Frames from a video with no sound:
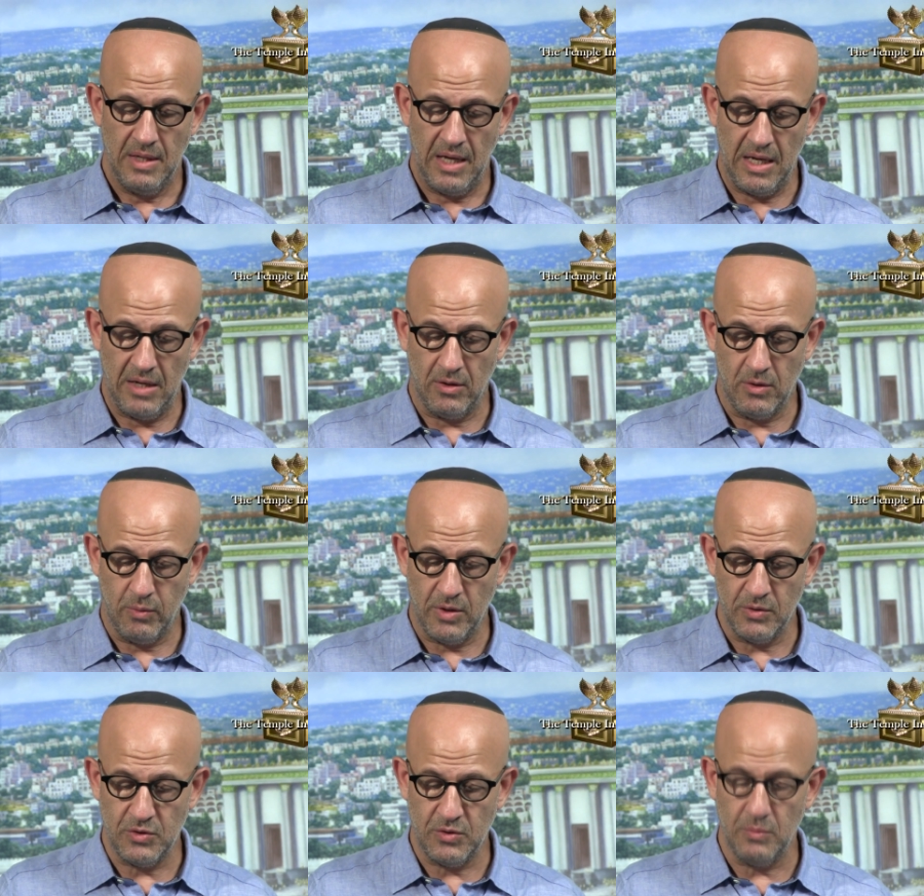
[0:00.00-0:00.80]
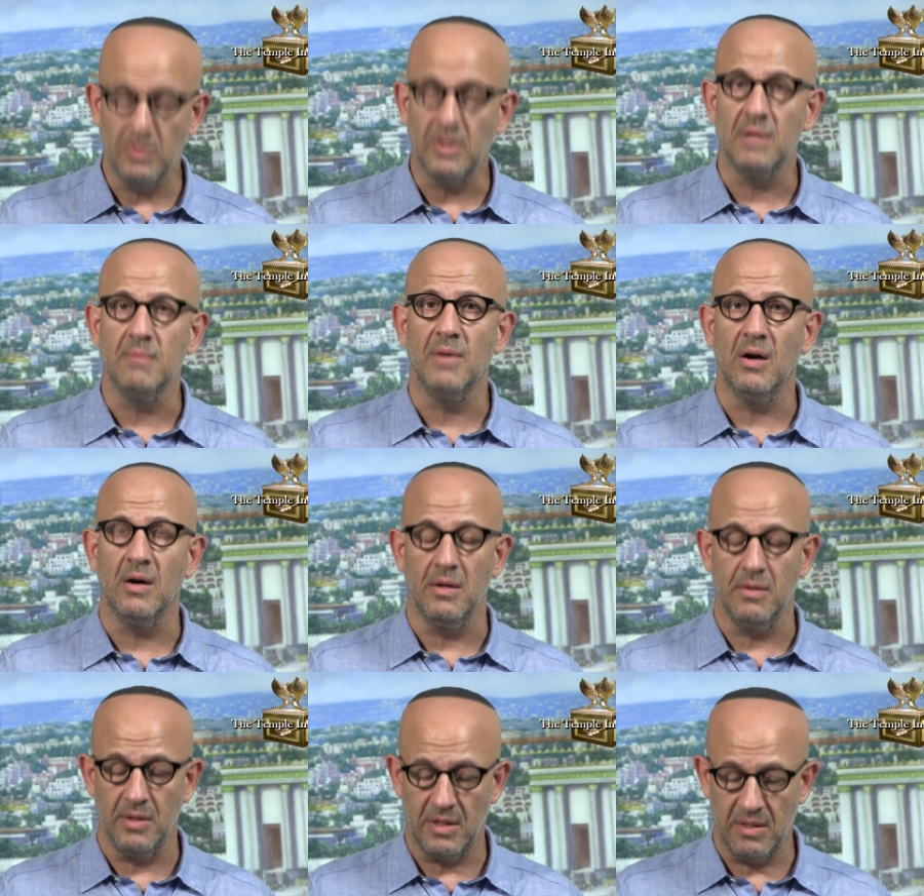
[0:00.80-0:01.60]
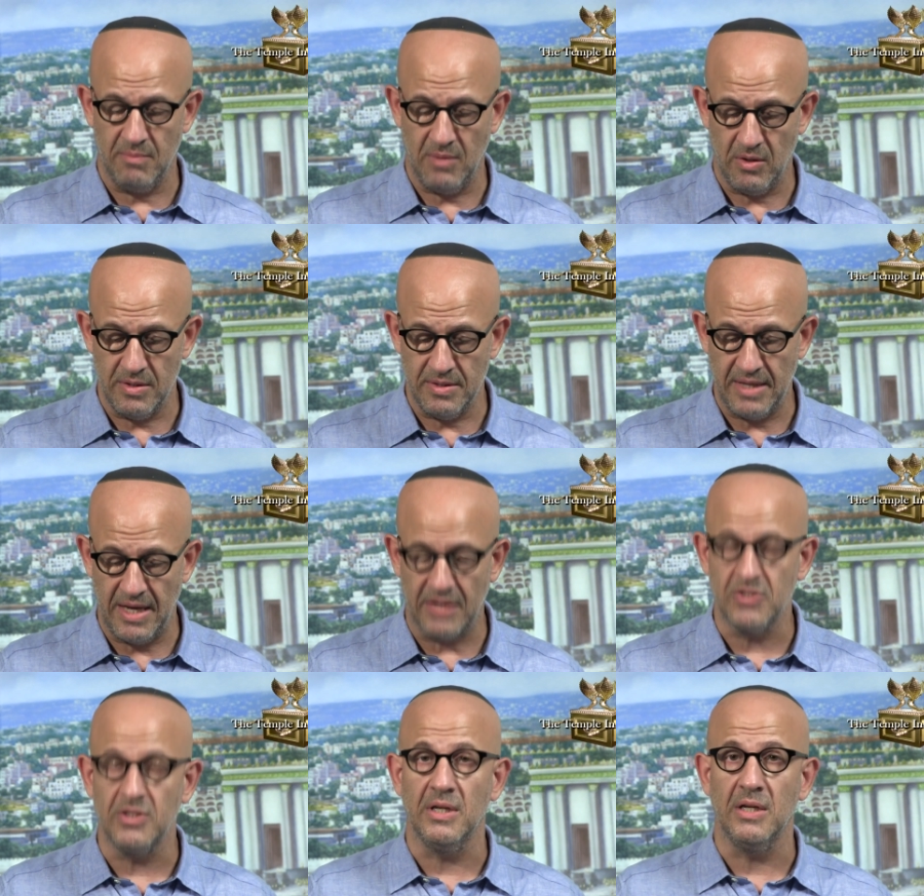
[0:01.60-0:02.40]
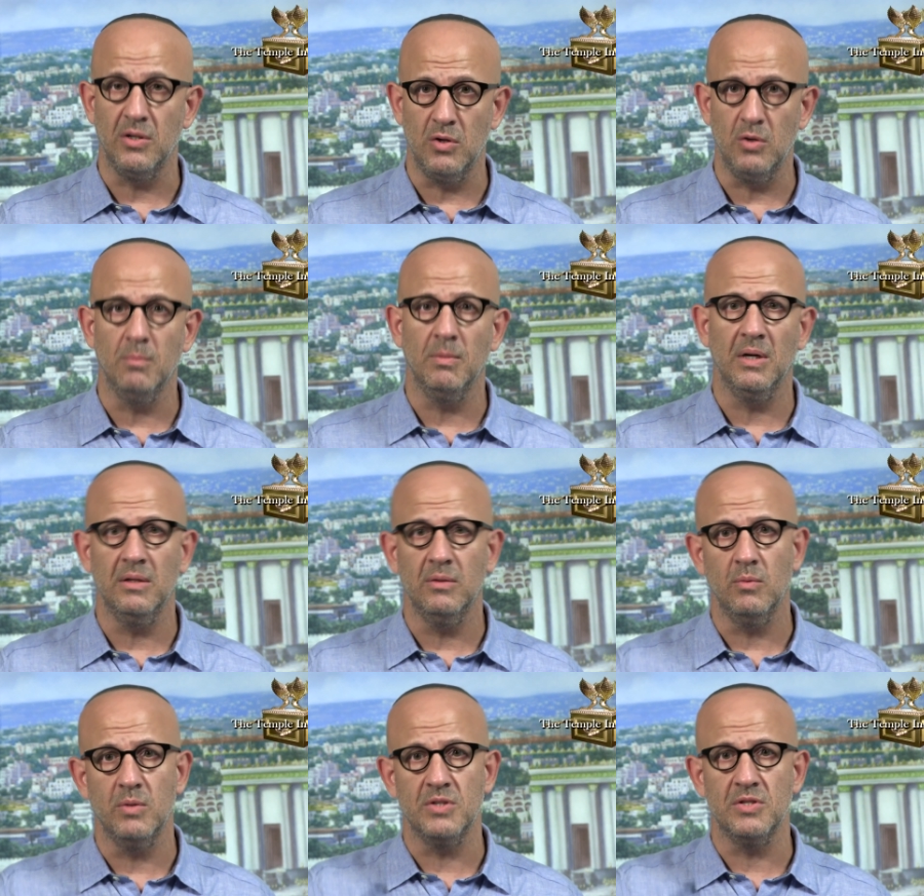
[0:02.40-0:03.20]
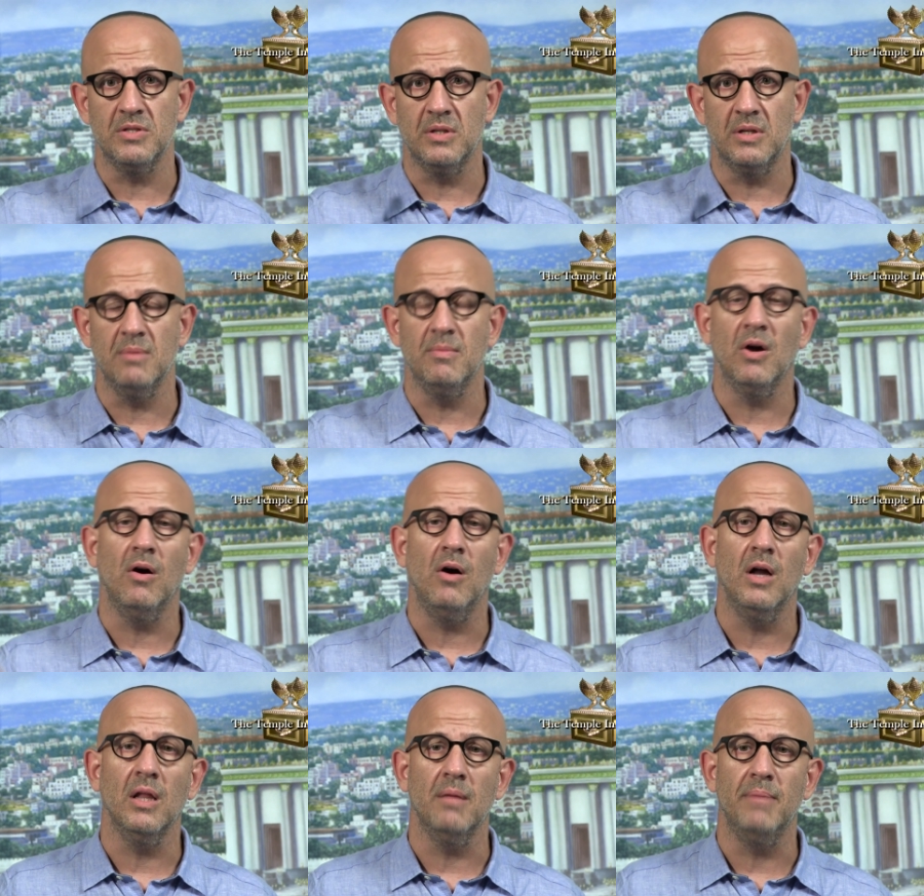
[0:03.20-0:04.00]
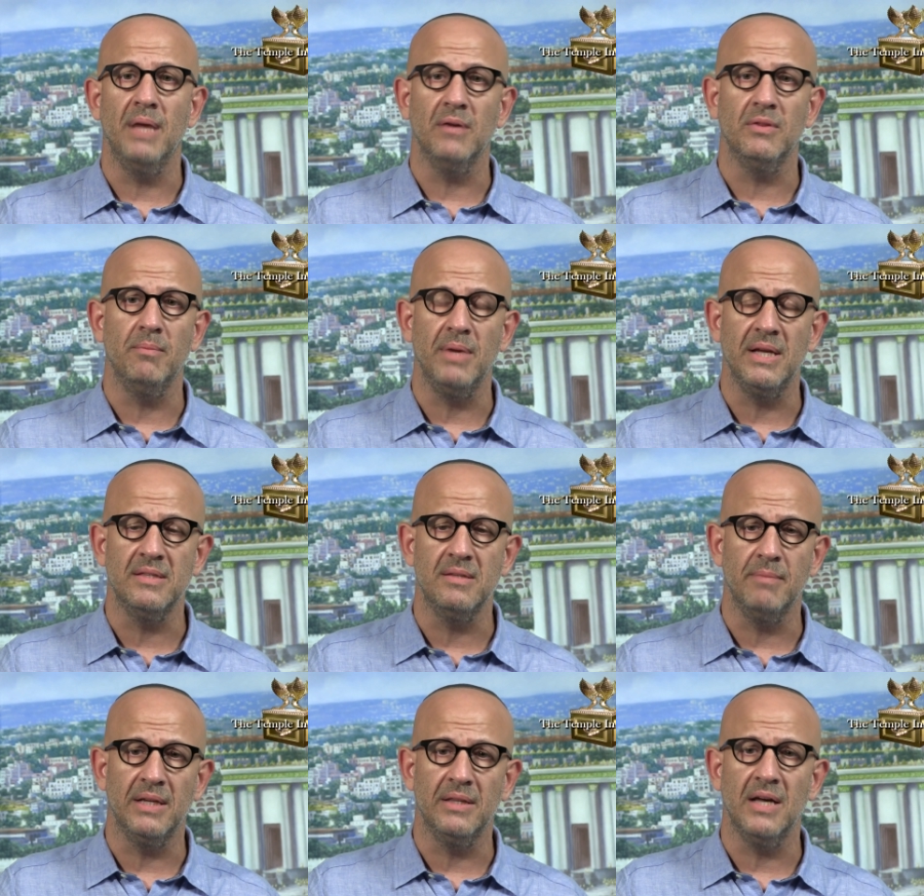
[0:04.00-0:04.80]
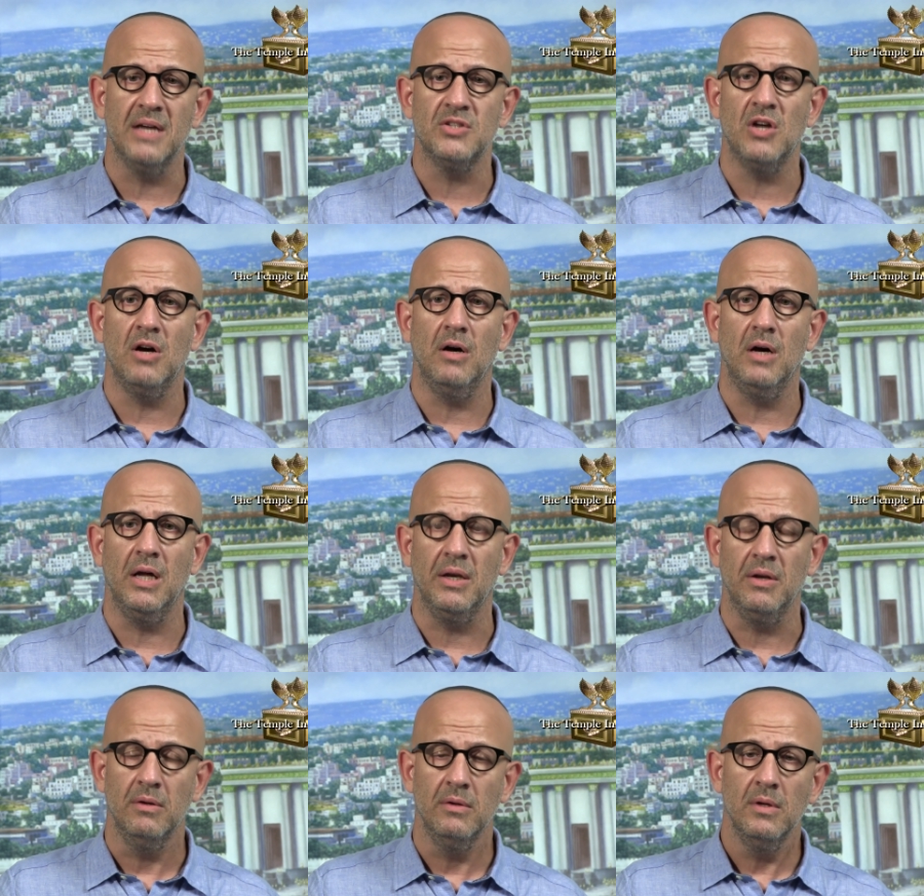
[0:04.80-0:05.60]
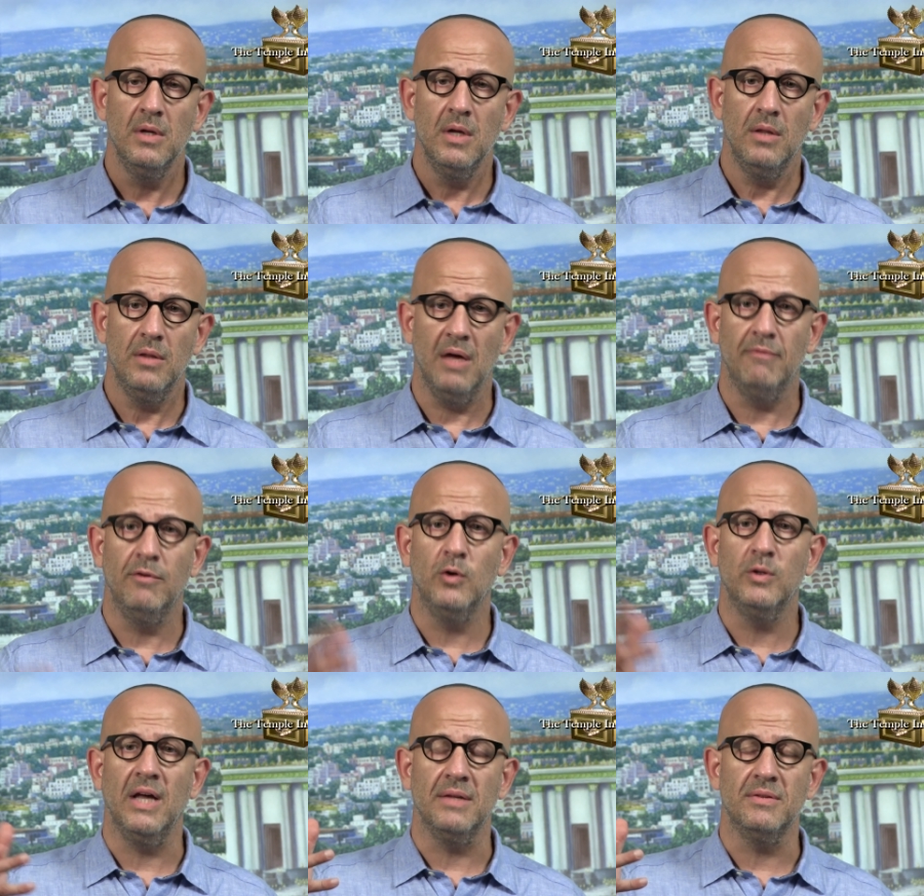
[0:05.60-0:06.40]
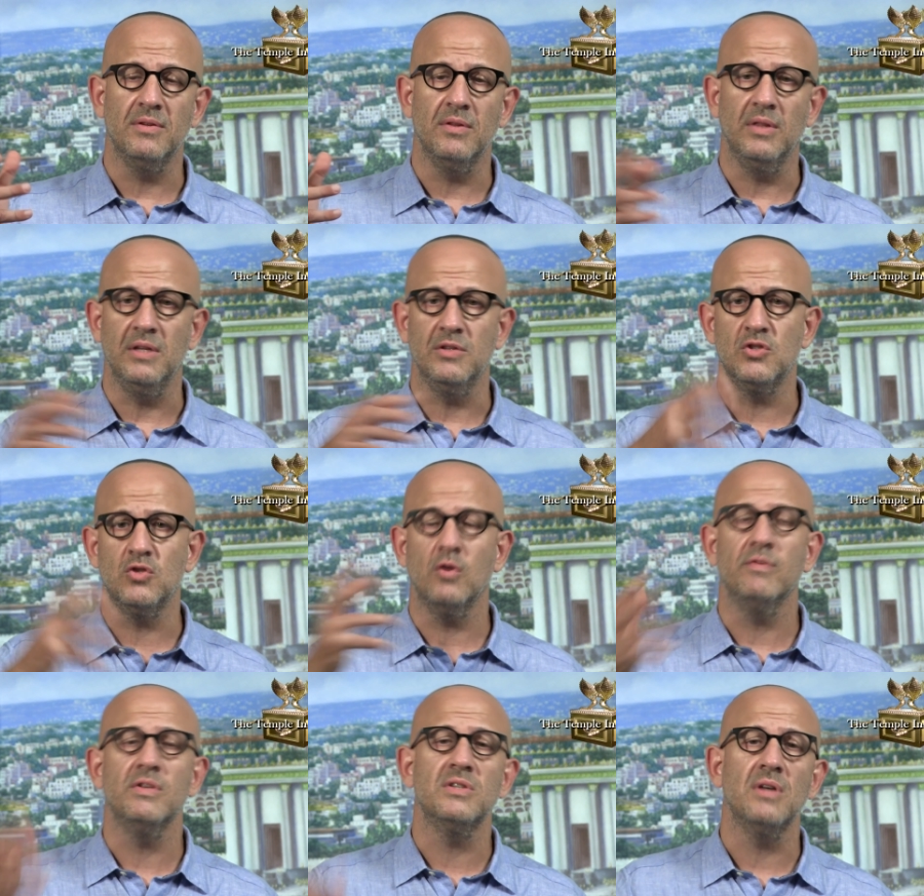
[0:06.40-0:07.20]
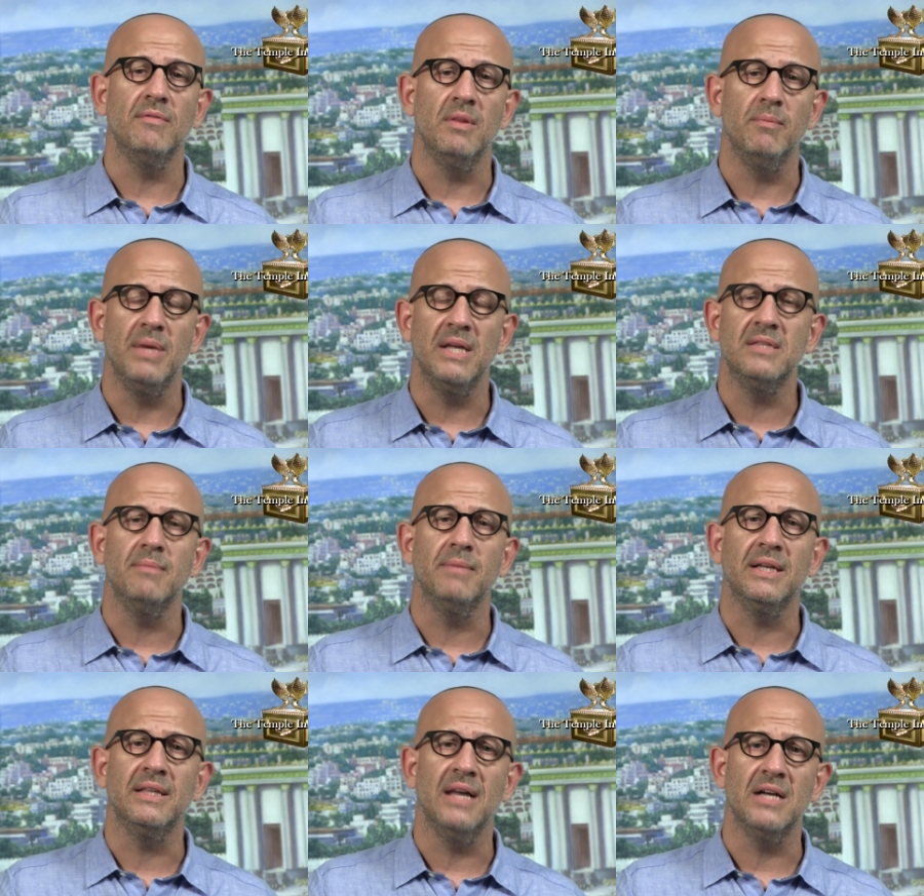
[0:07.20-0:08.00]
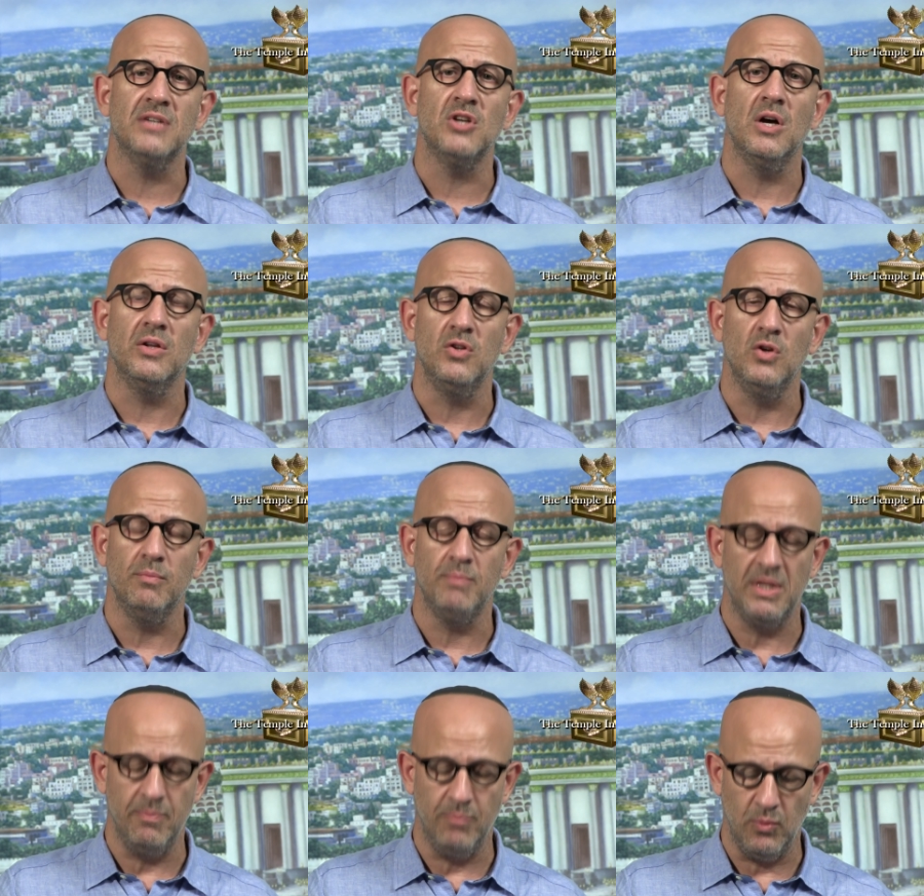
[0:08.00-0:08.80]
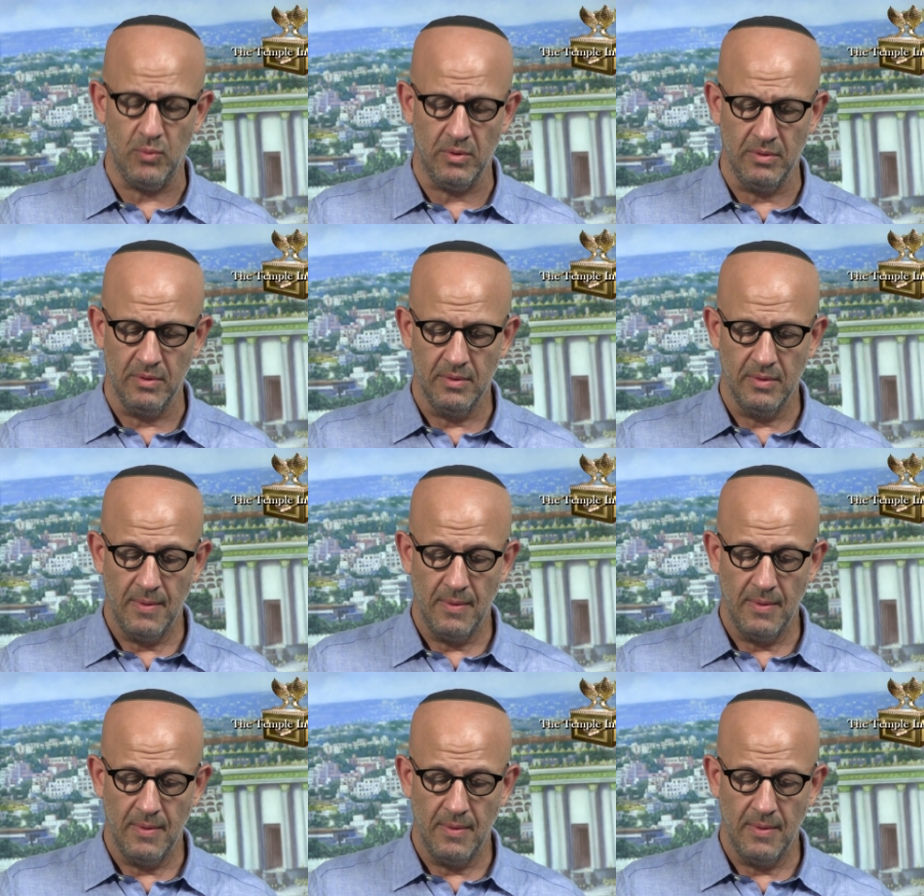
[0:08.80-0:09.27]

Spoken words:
And I'll quote you the Gemara. The Gemara is actually in Yuma, which is the Gemara all about the Beit HaMikdash on the Avodat, the service of the Beit HaMikdash on Yom Kippur.